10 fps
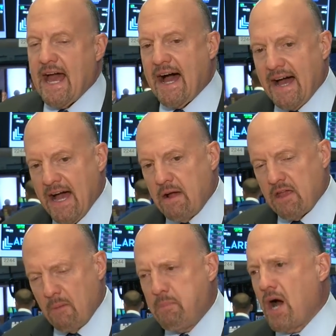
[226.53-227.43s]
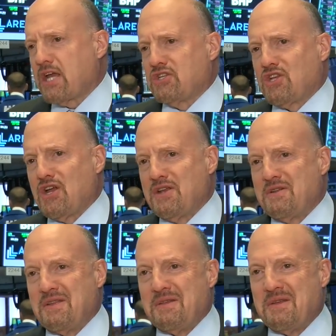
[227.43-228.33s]
Yeah, Bug is
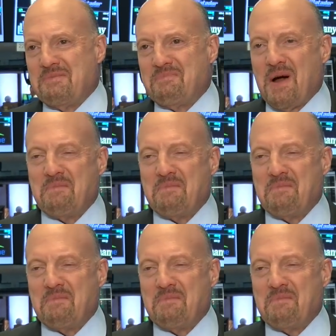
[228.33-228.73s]
right